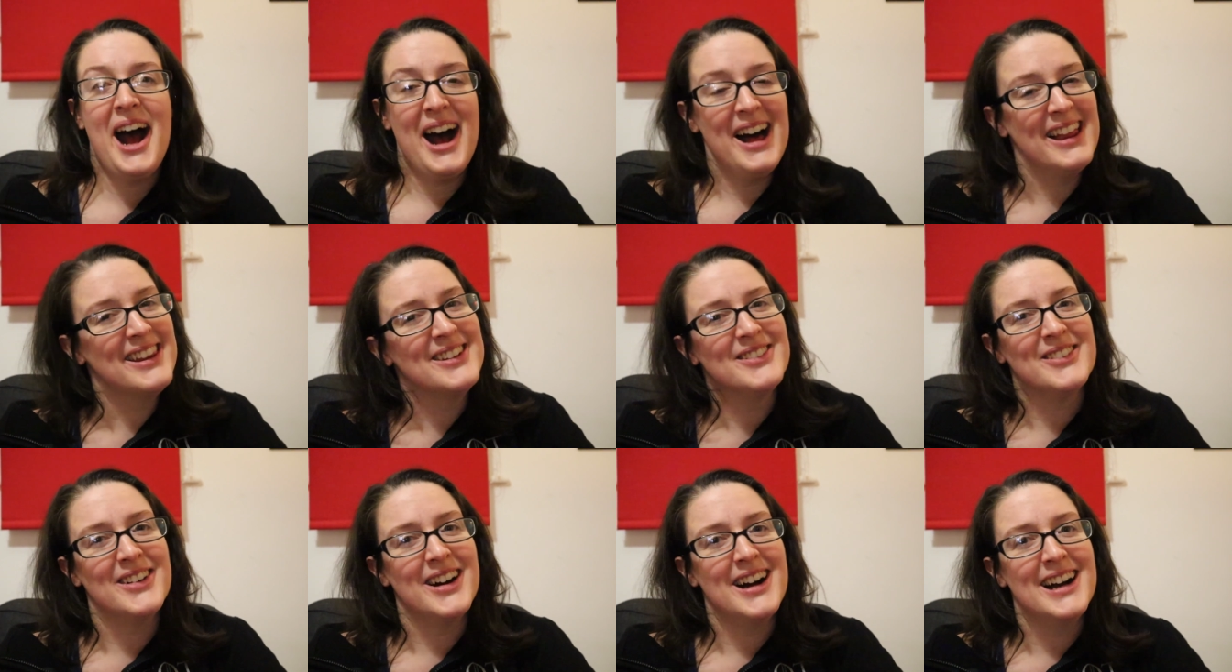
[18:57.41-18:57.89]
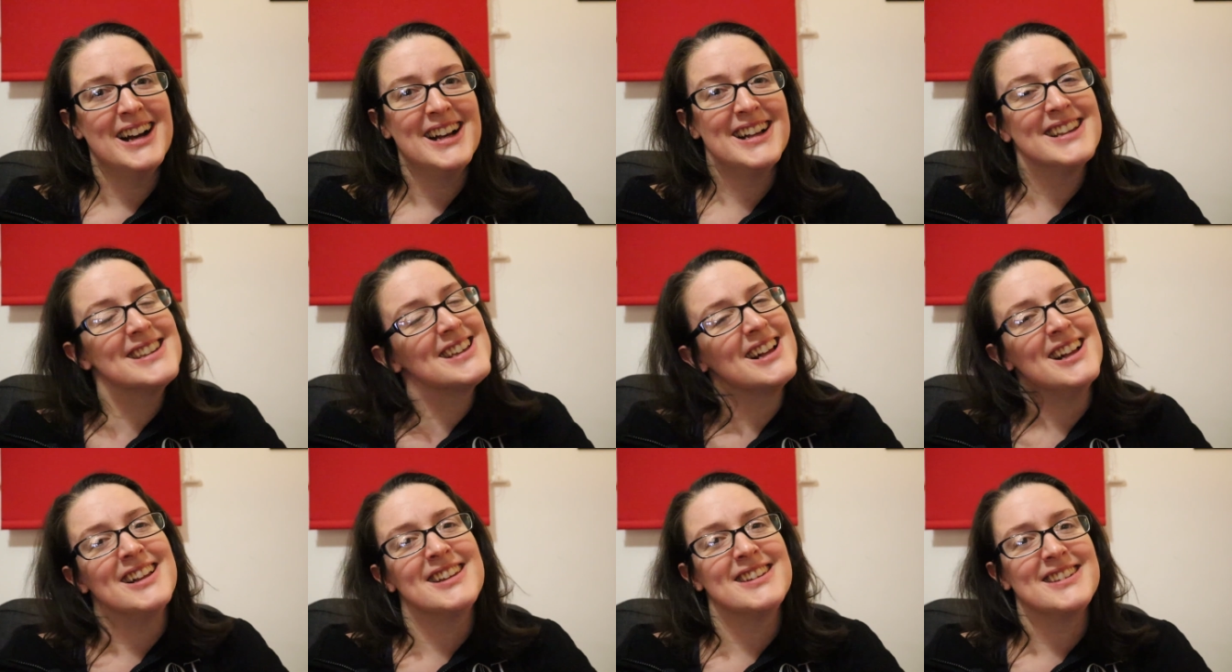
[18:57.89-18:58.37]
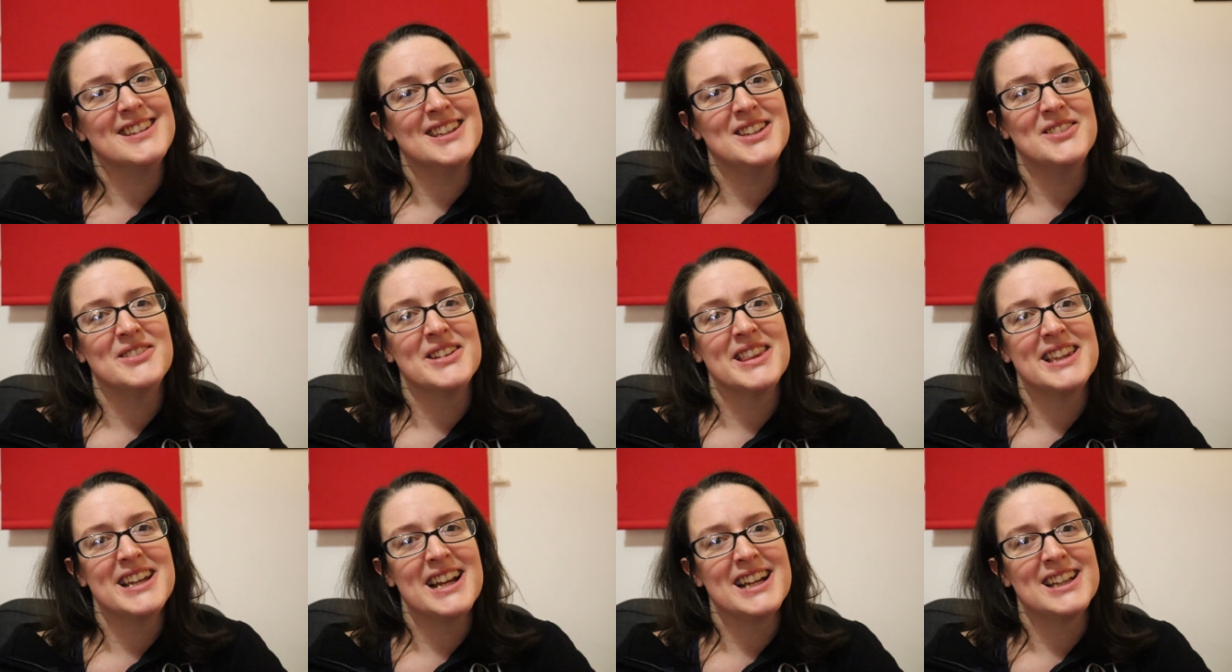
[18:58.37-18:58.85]
Otherwise, I'll see
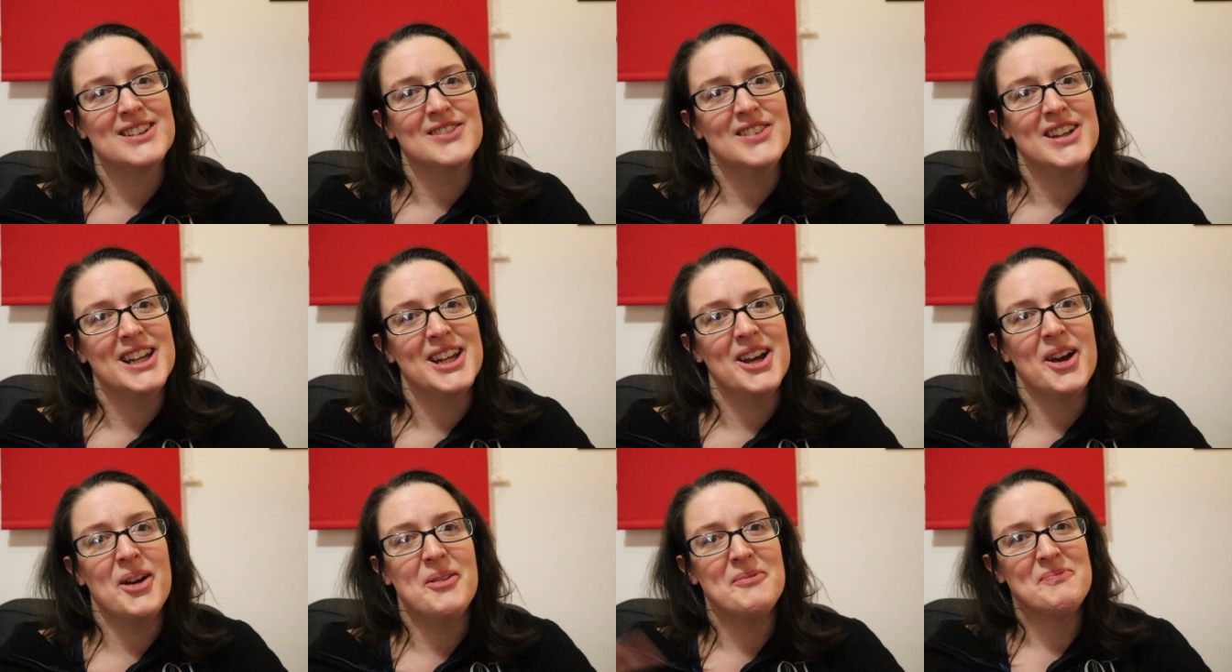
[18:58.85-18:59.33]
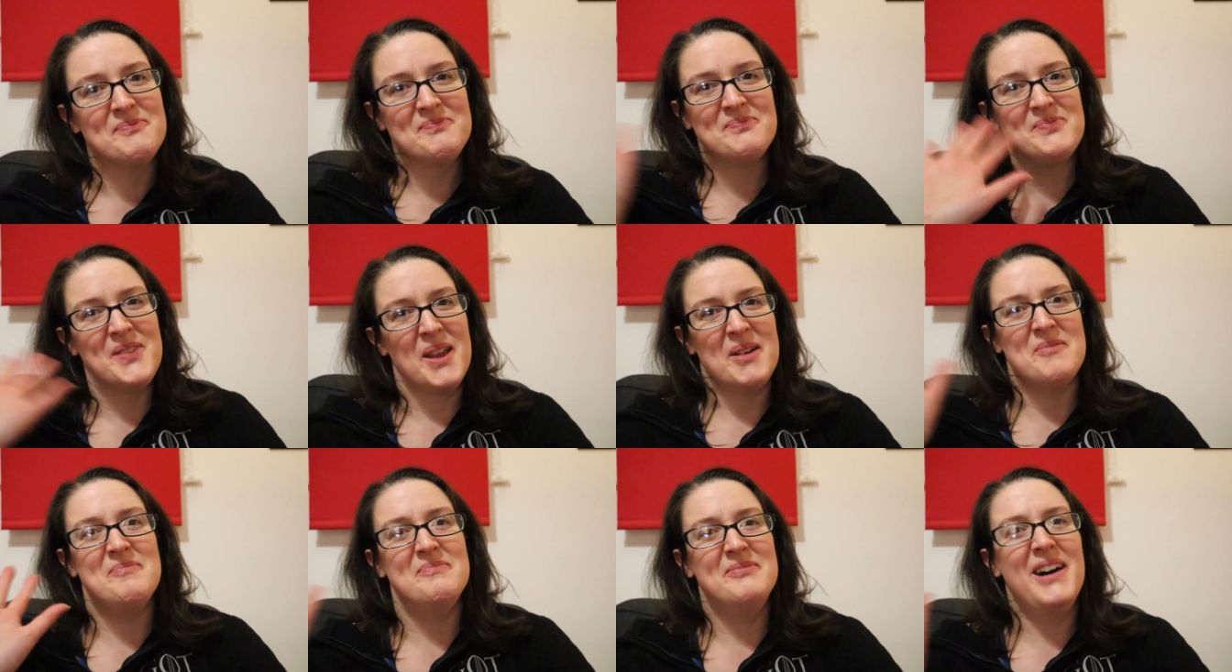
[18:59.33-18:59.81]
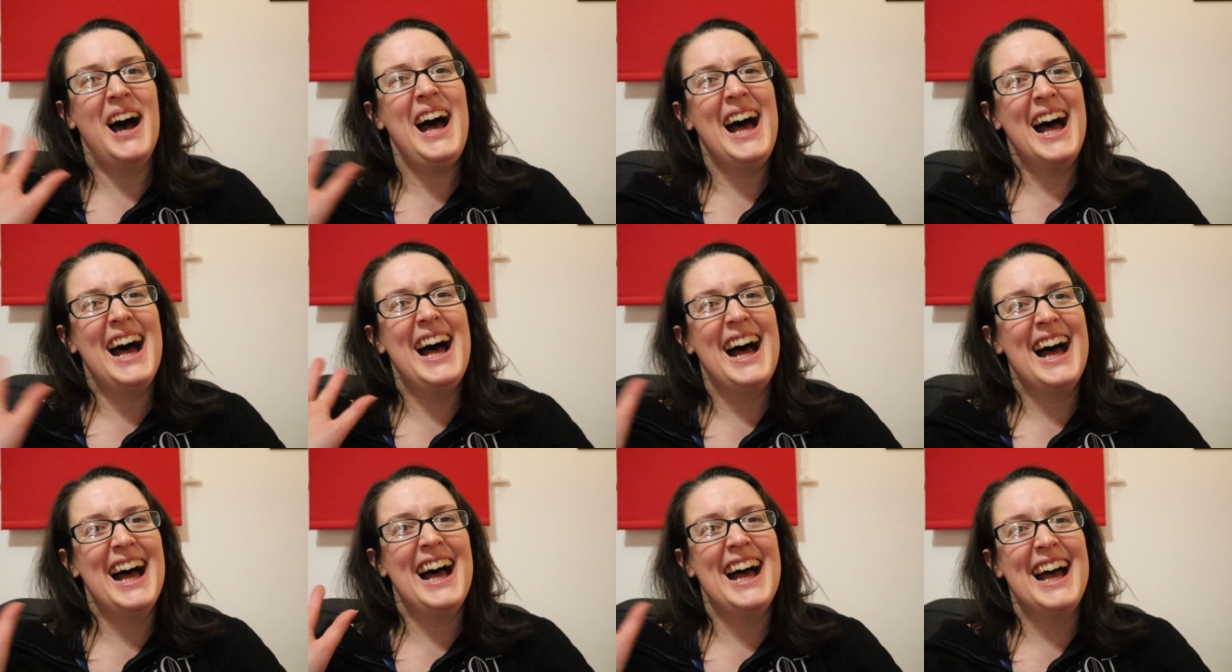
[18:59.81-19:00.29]
you in the next video.
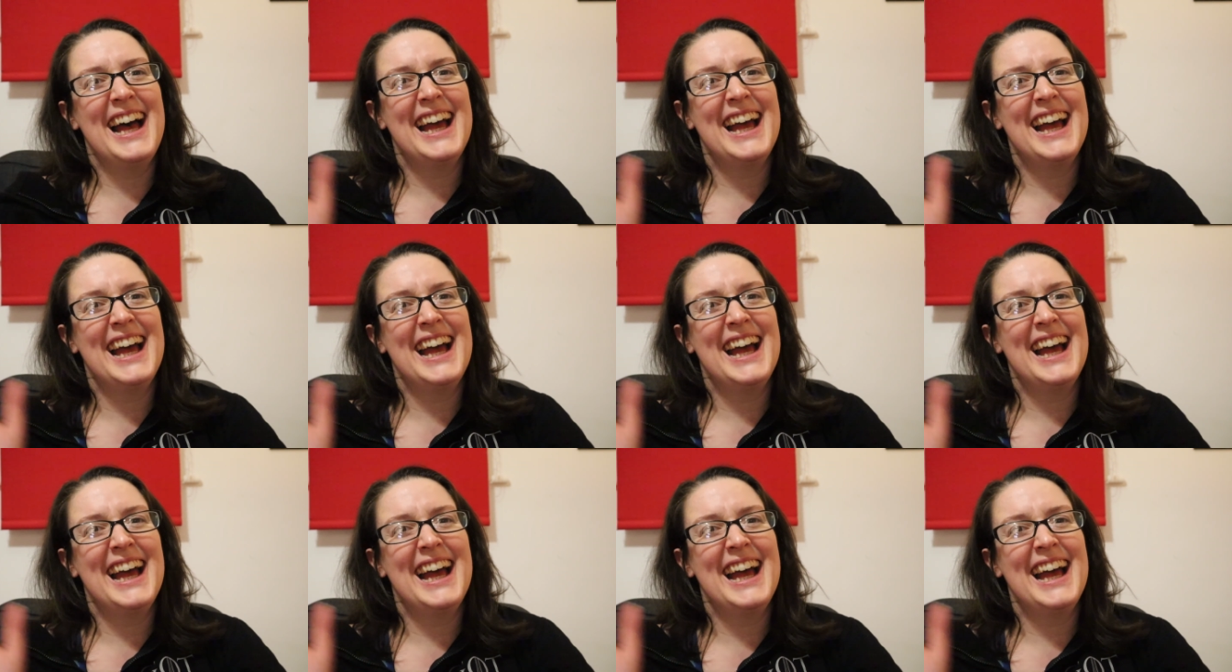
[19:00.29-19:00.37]
Bye!